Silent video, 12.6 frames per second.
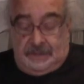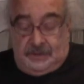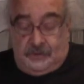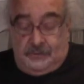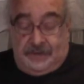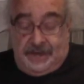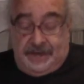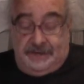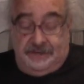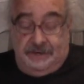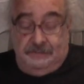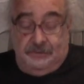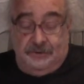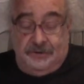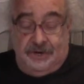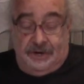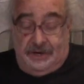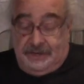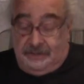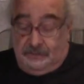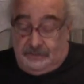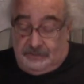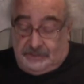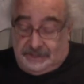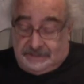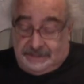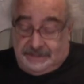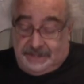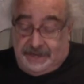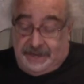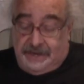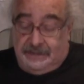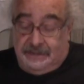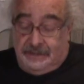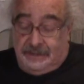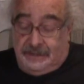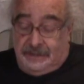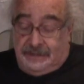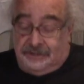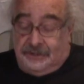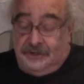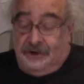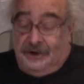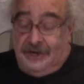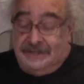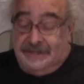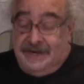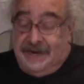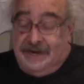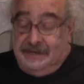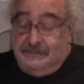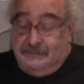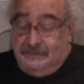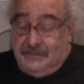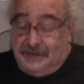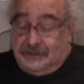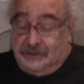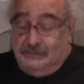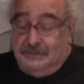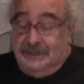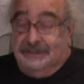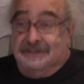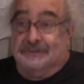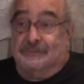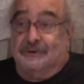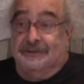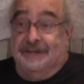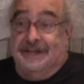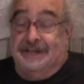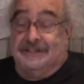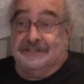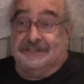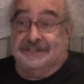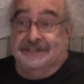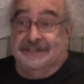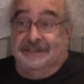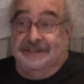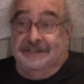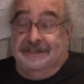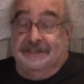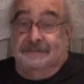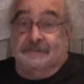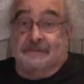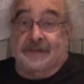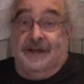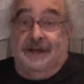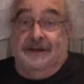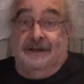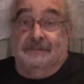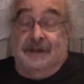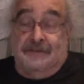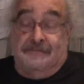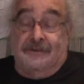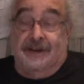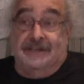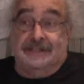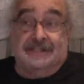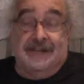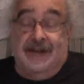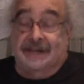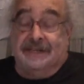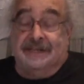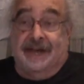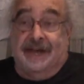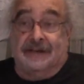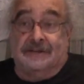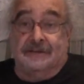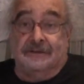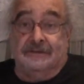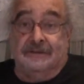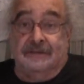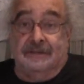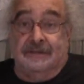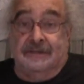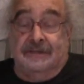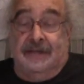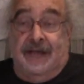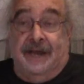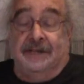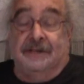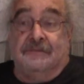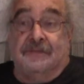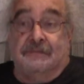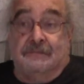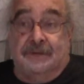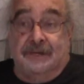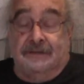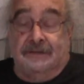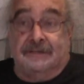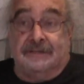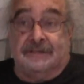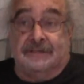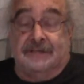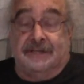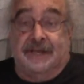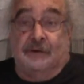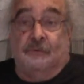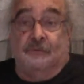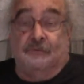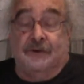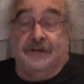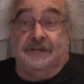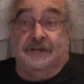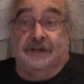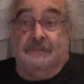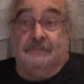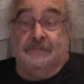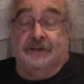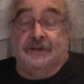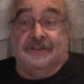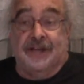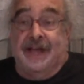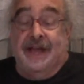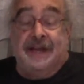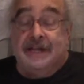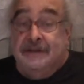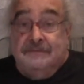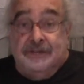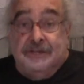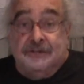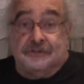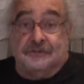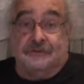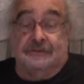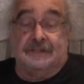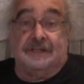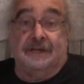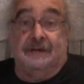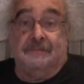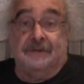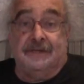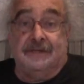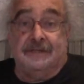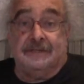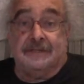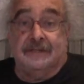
Okay, number nine, let's see, the eighth denies that any medical bills were alleged. Uh, my friend is not a doctor. Any of the bills that were written up to any of the insurance companies